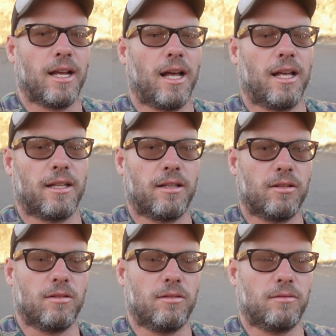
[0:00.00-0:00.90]
uh,
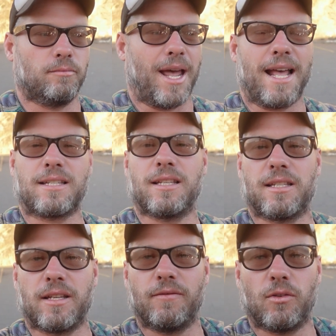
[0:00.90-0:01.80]
pass
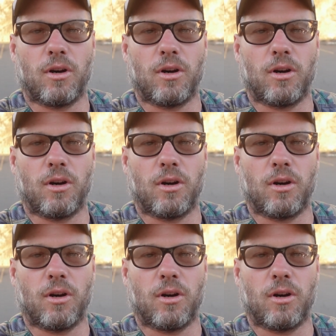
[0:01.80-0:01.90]
this info